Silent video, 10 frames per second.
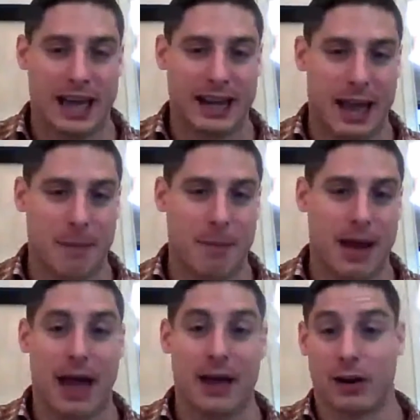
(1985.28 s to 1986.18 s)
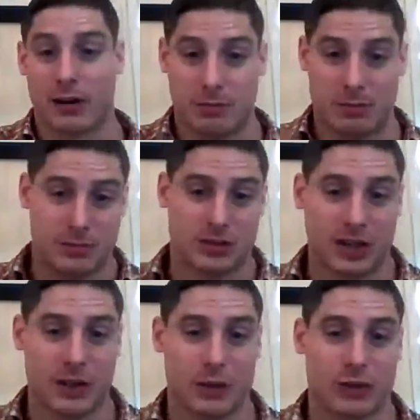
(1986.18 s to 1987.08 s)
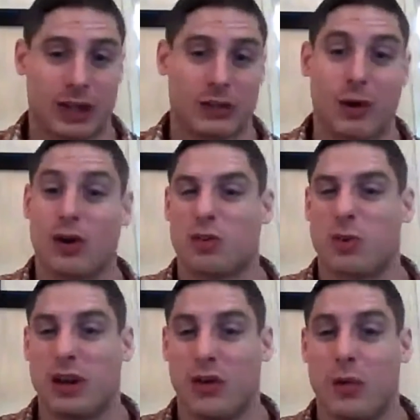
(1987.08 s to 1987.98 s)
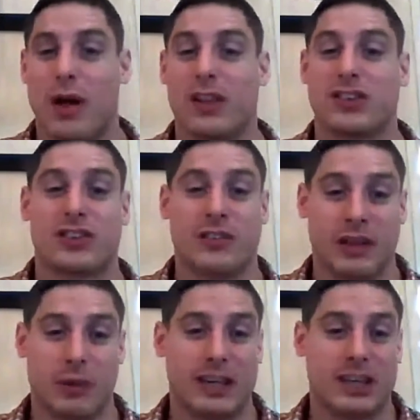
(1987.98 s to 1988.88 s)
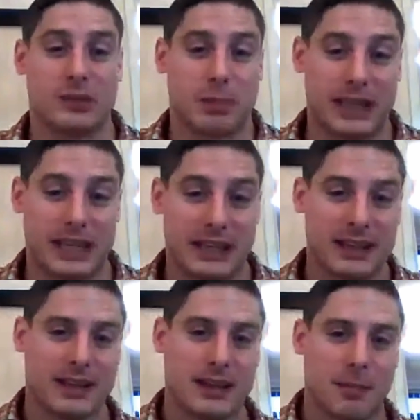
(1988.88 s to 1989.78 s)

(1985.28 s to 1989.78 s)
and in our study we're doing as well, because we want to know, well, is there something we can explain